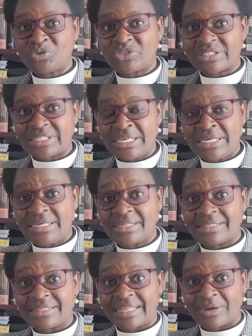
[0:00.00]
to see
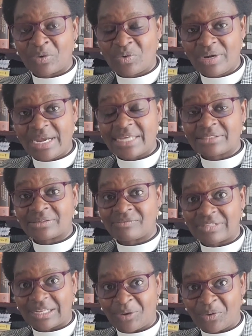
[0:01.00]
the goodness
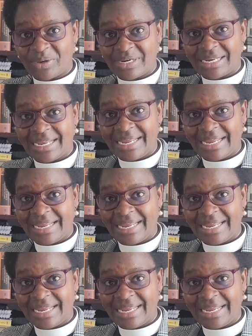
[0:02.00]
of the Lord,